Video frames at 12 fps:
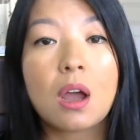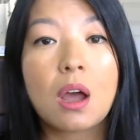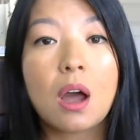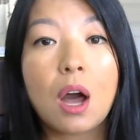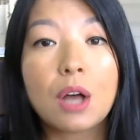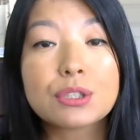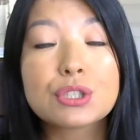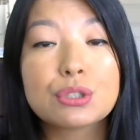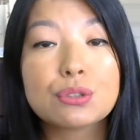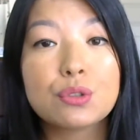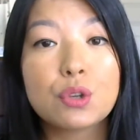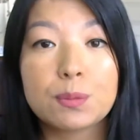
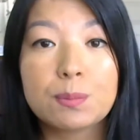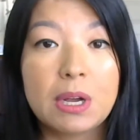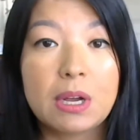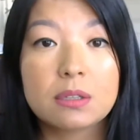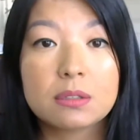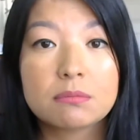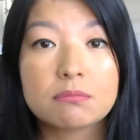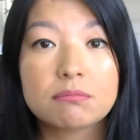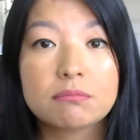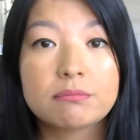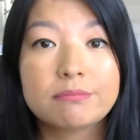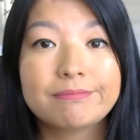onto your mug.
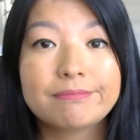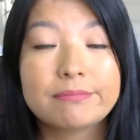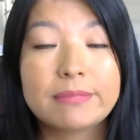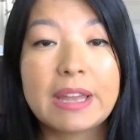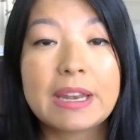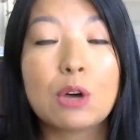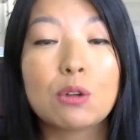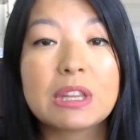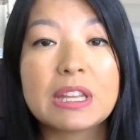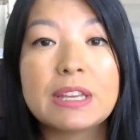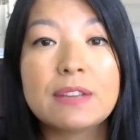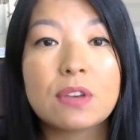And it'll
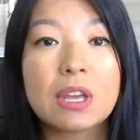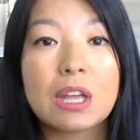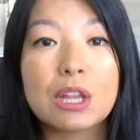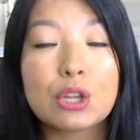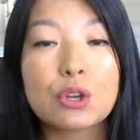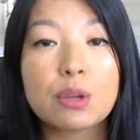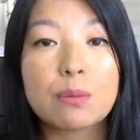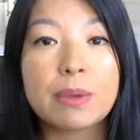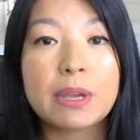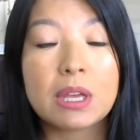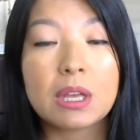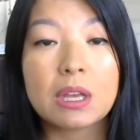leave it a little
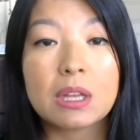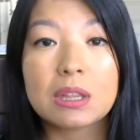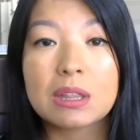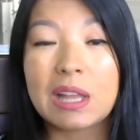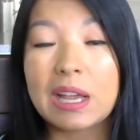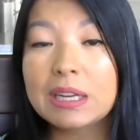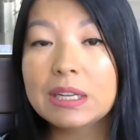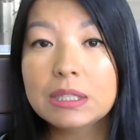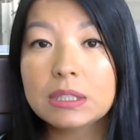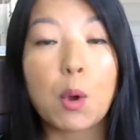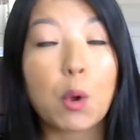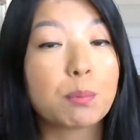bit light
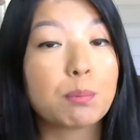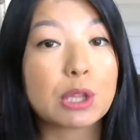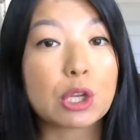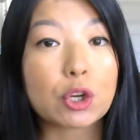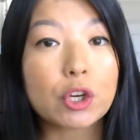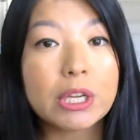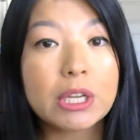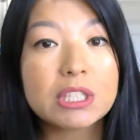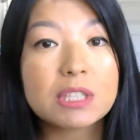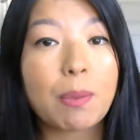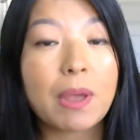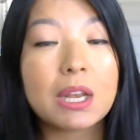or blurry
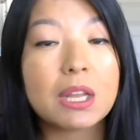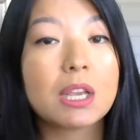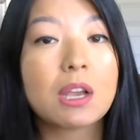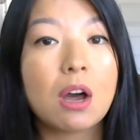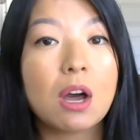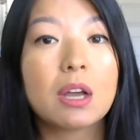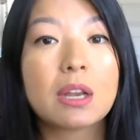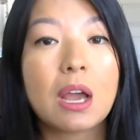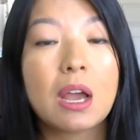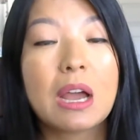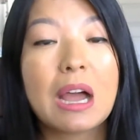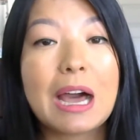depending on
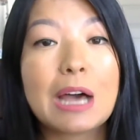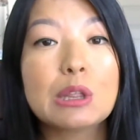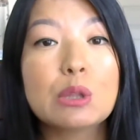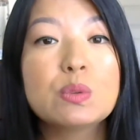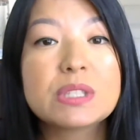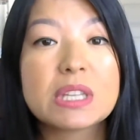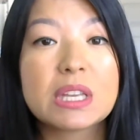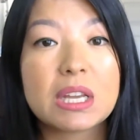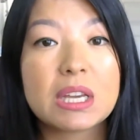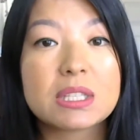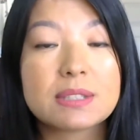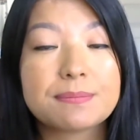how loose it
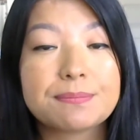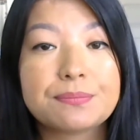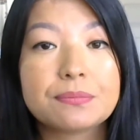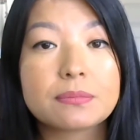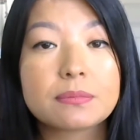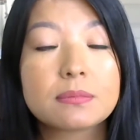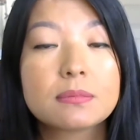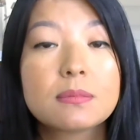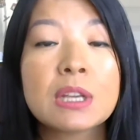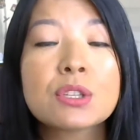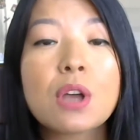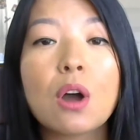is.
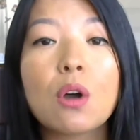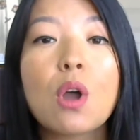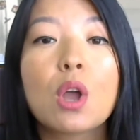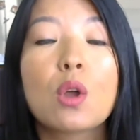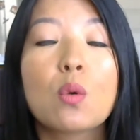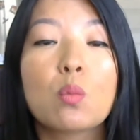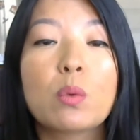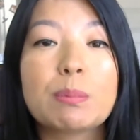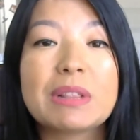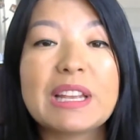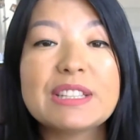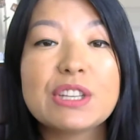So when
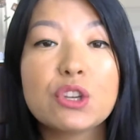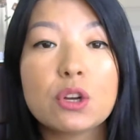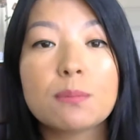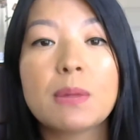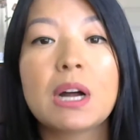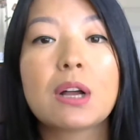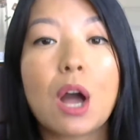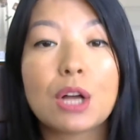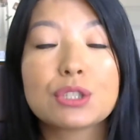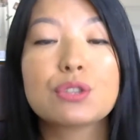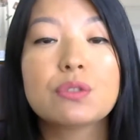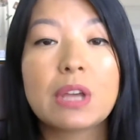placing your mug
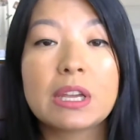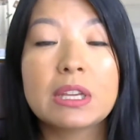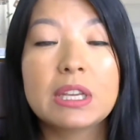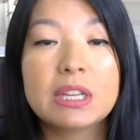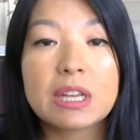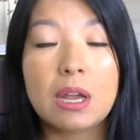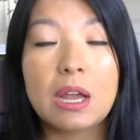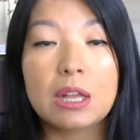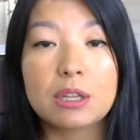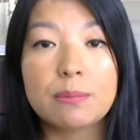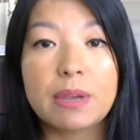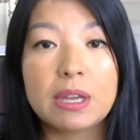onto the heating
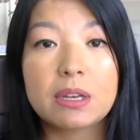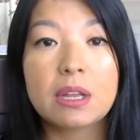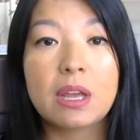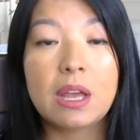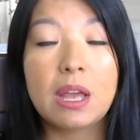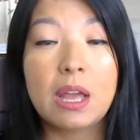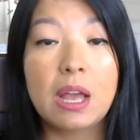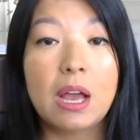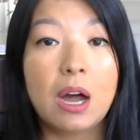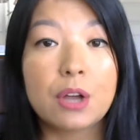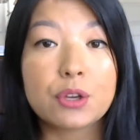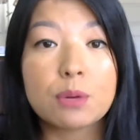element
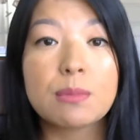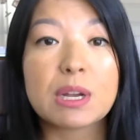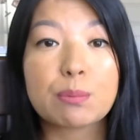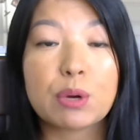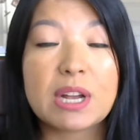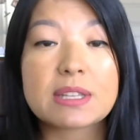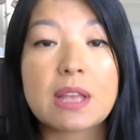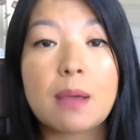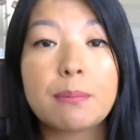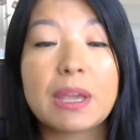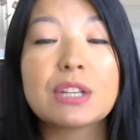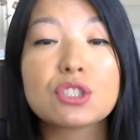on your mug press,
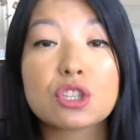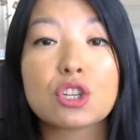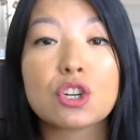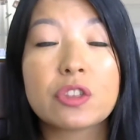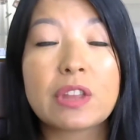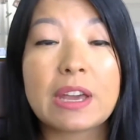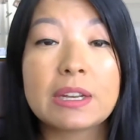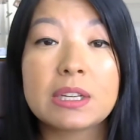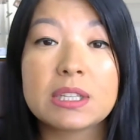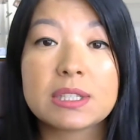make sure that it is